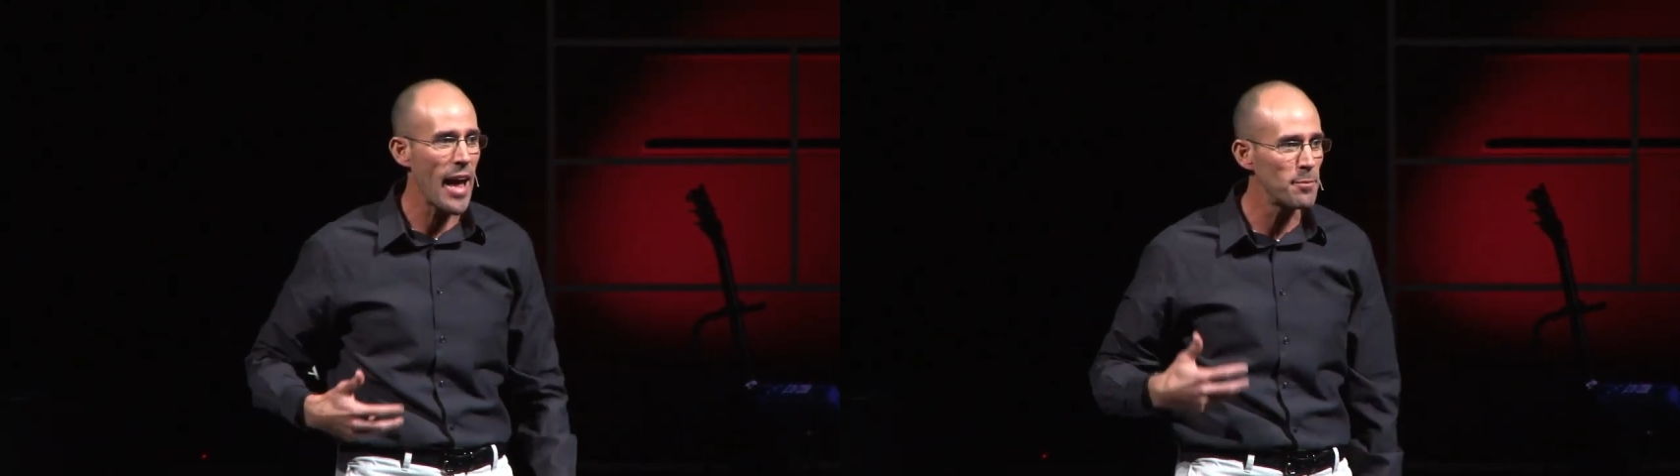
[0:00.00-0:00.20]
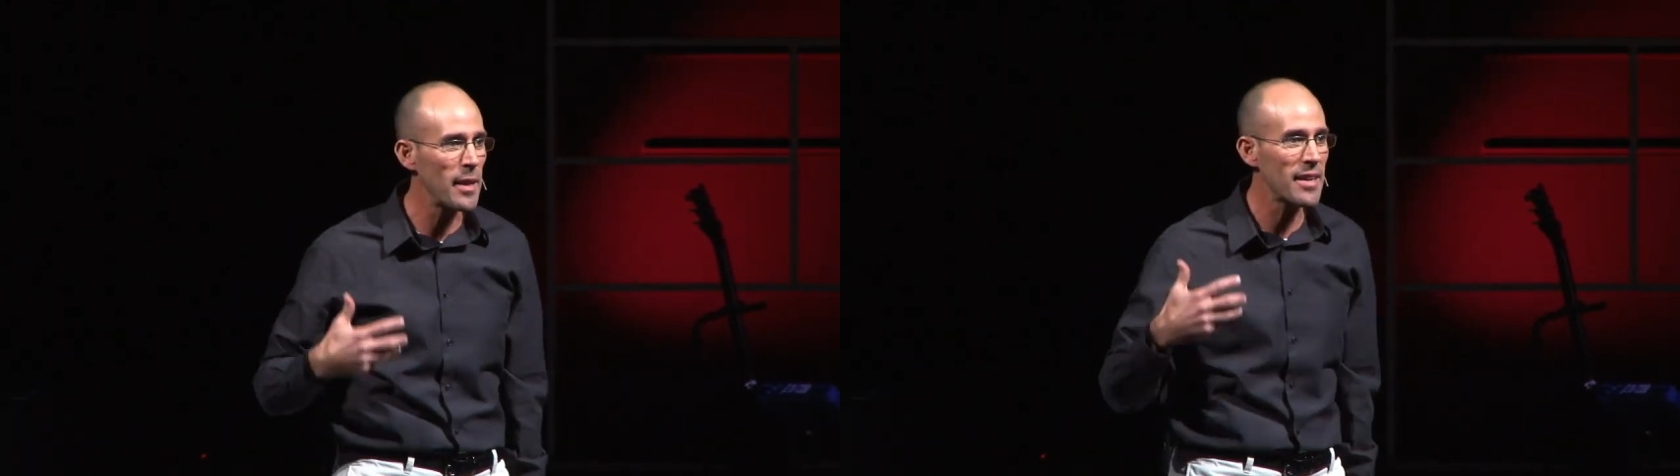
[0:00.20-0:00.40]

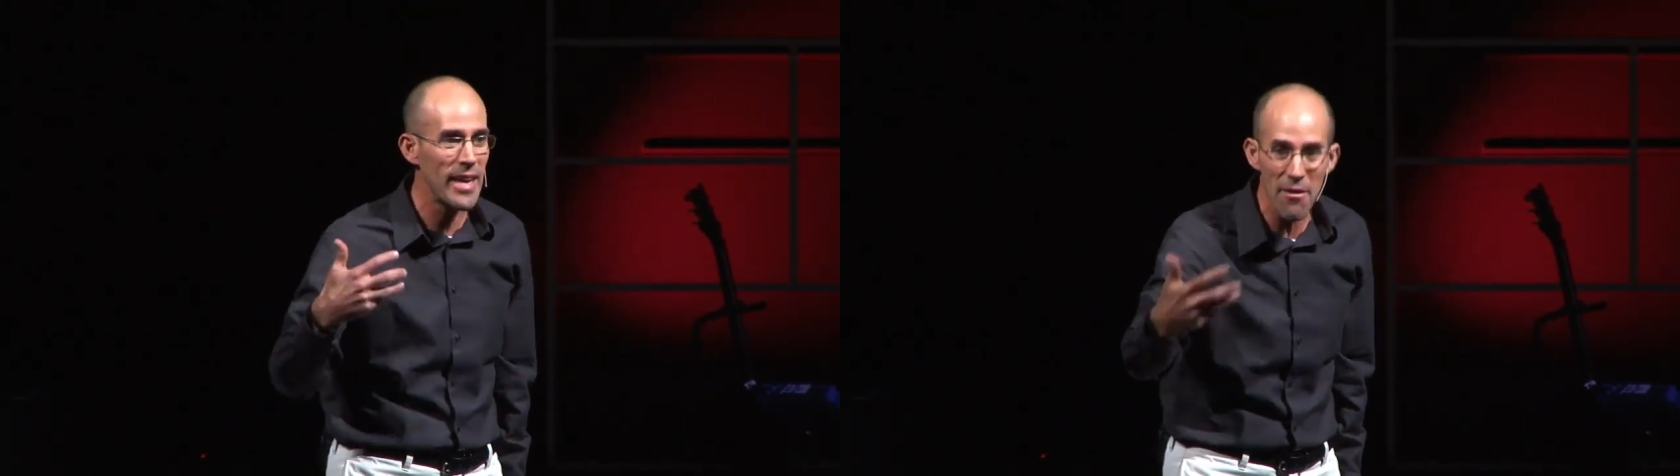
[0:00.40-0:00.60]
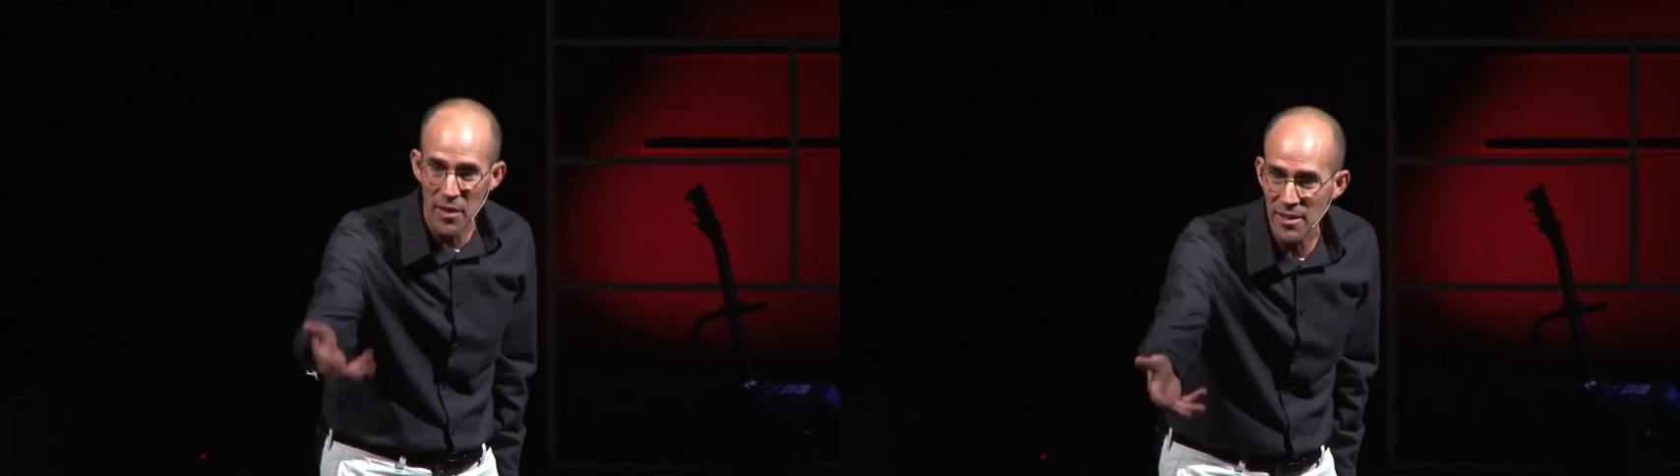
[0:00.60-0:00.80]
been
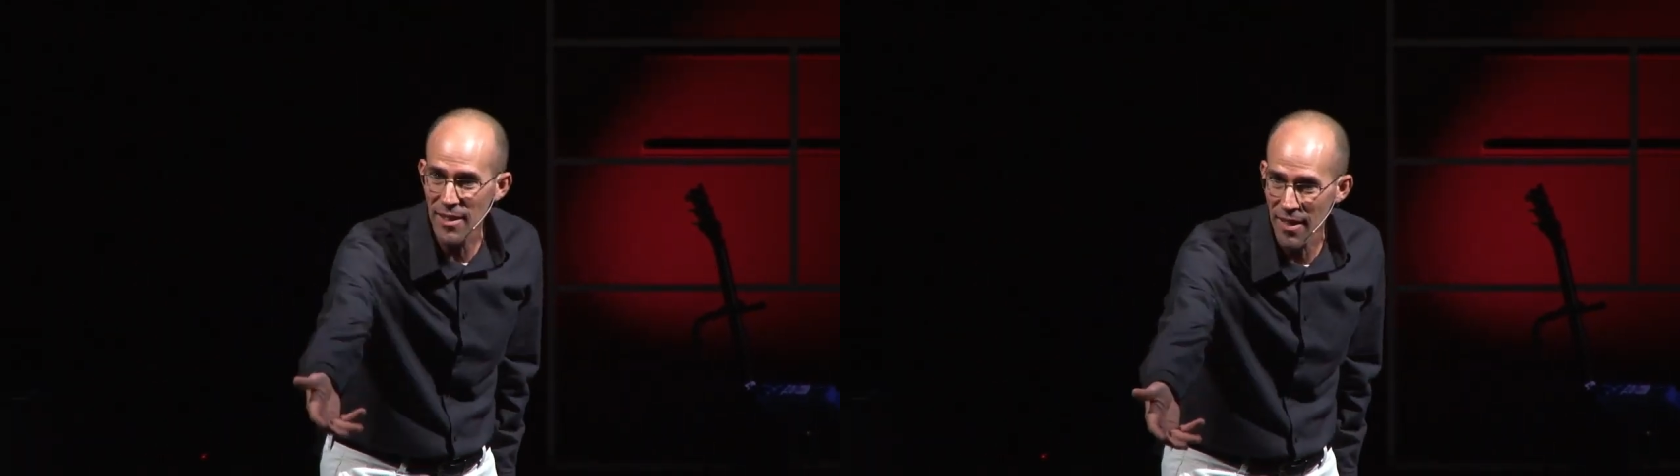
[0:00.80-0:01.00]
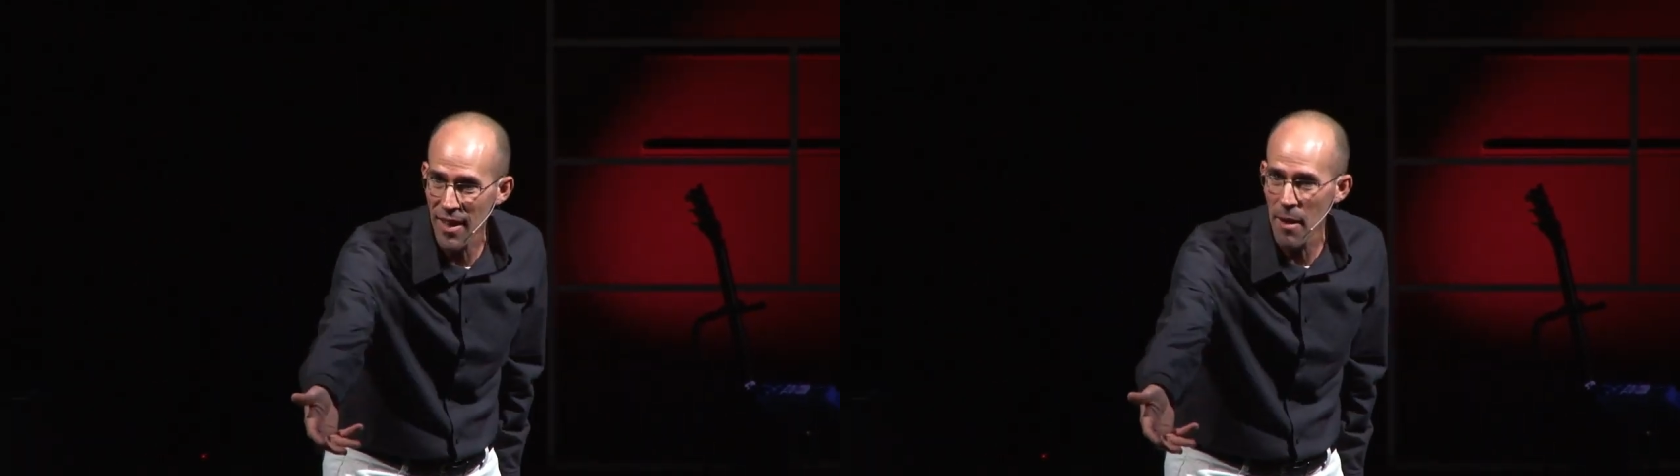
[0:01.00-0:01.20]
given
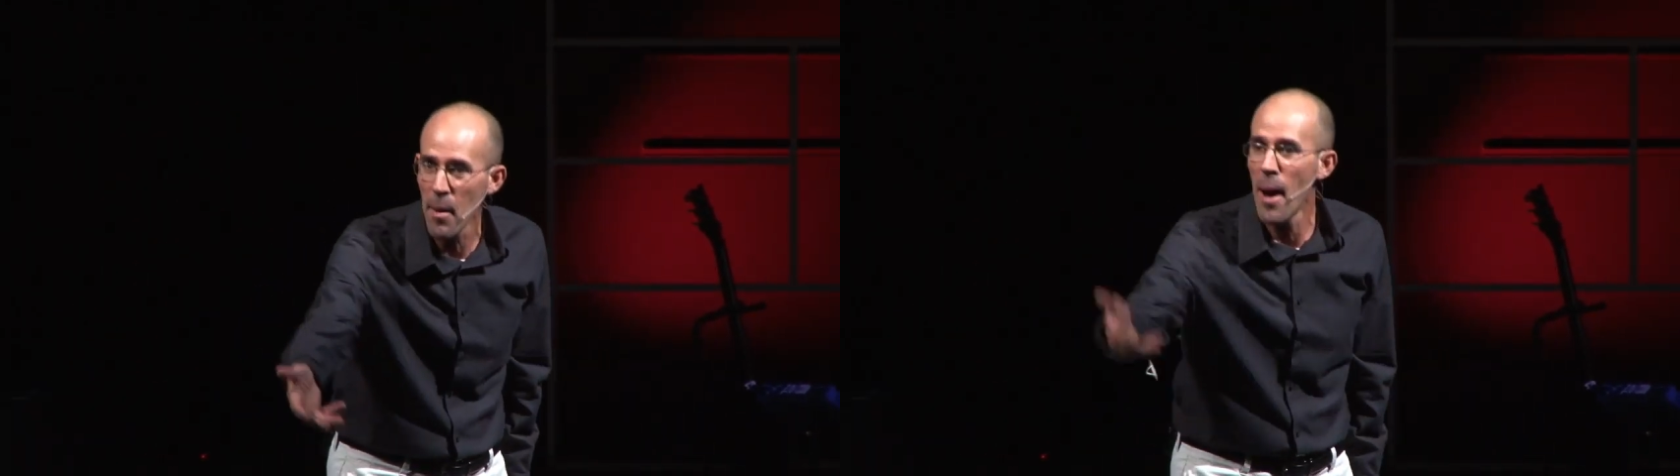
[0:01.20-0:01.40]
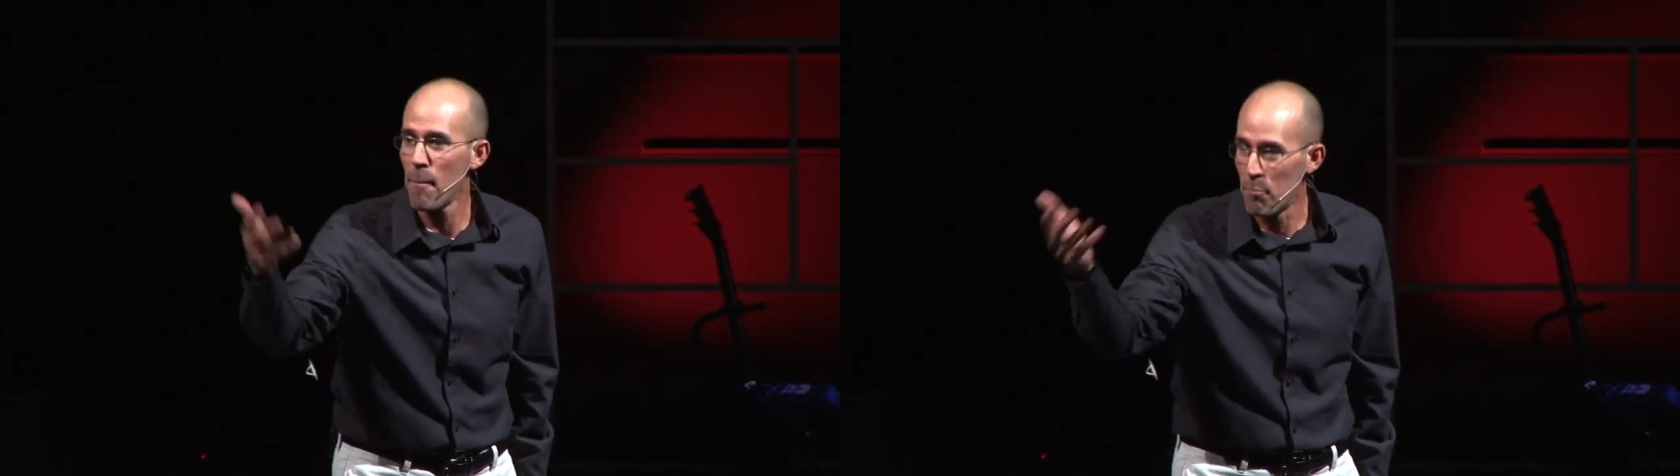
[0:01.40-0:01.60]
to them
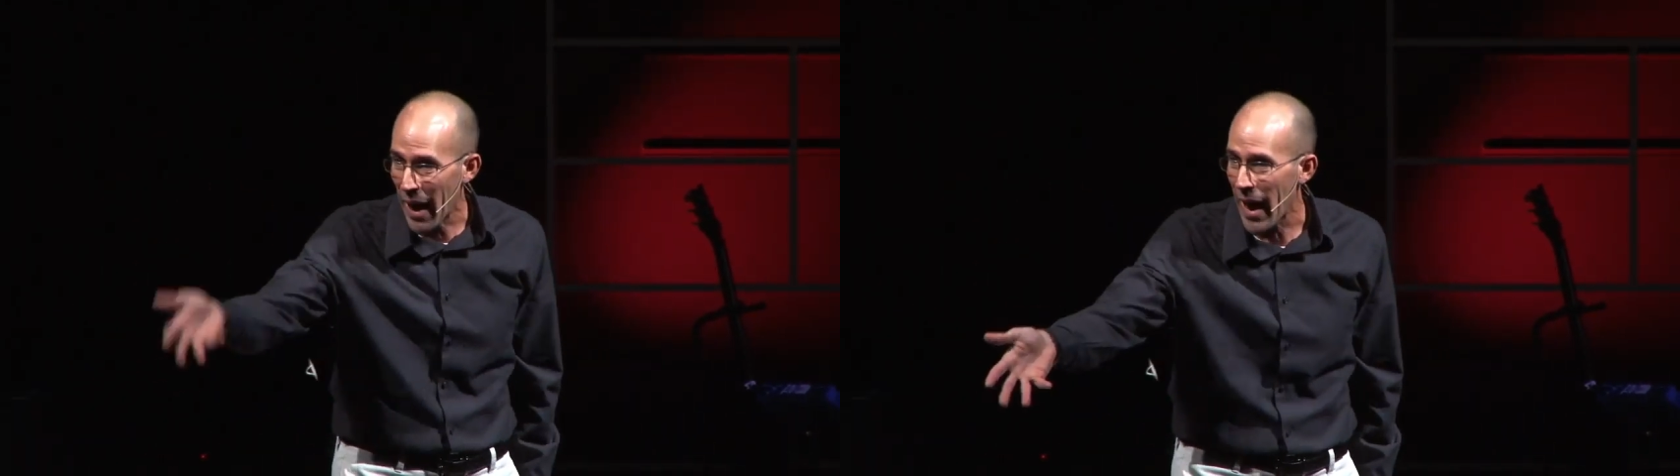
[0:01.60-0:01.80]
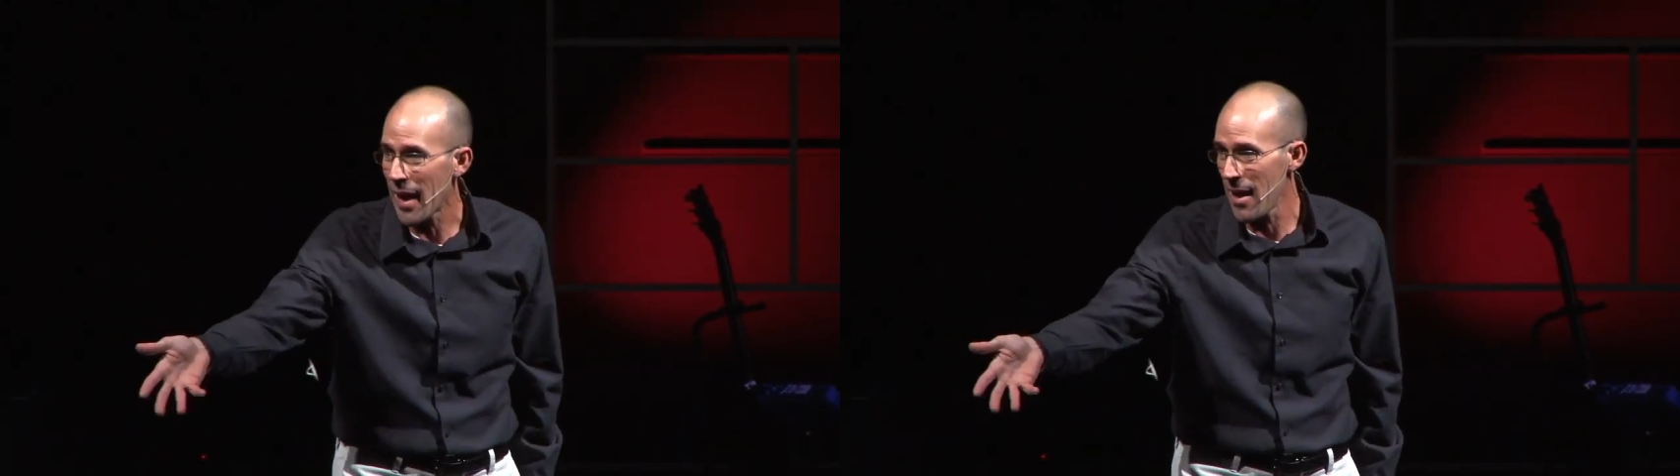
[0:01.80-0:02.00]

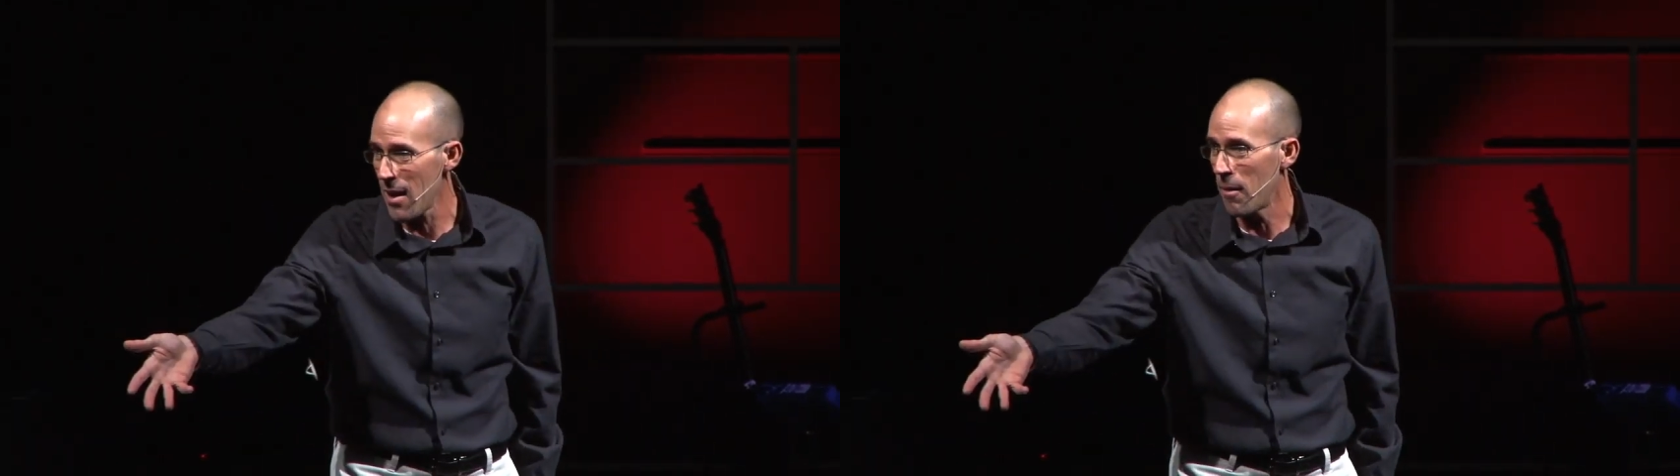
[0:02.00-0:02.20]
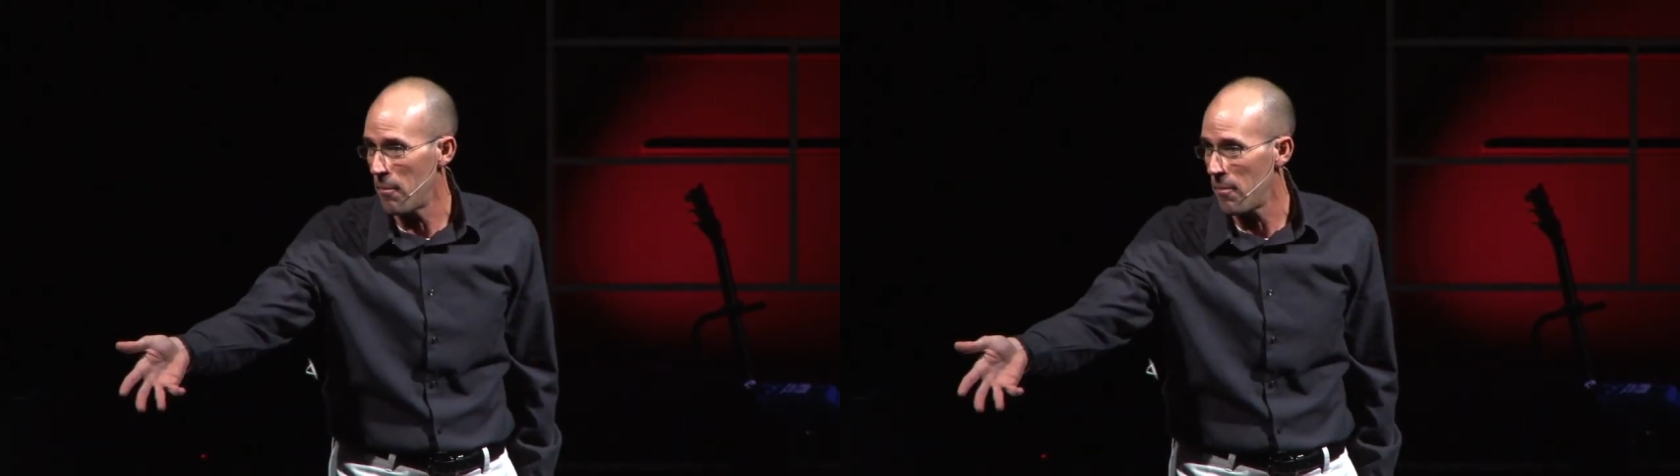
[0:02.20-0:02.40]
by
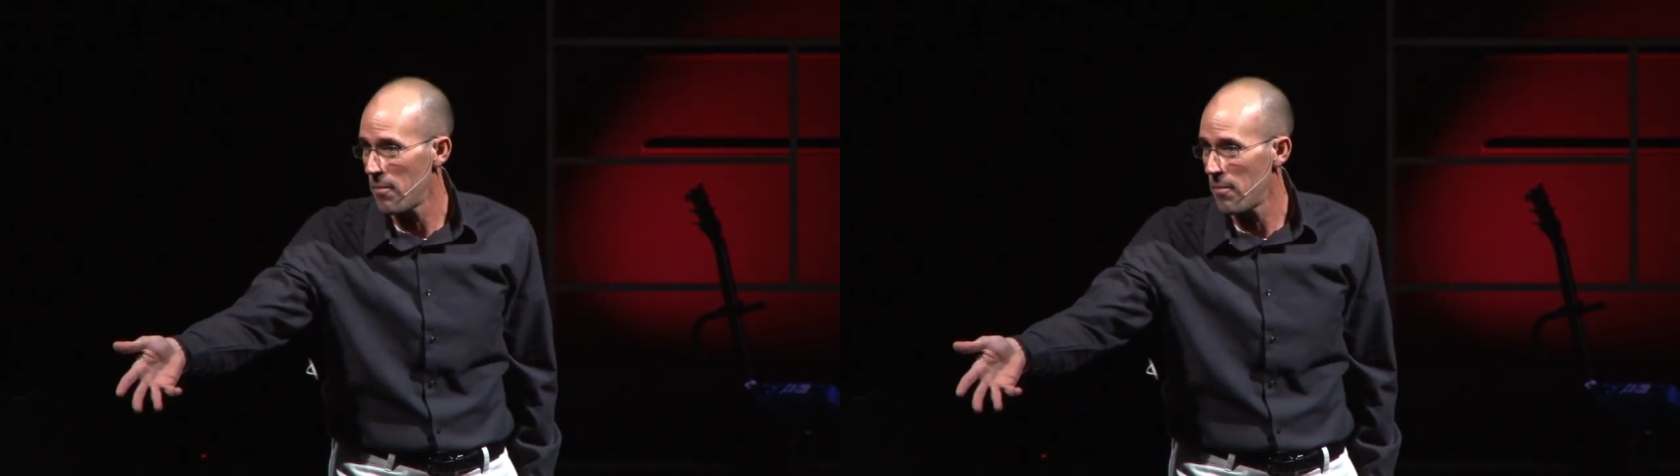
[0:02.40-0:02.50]
him.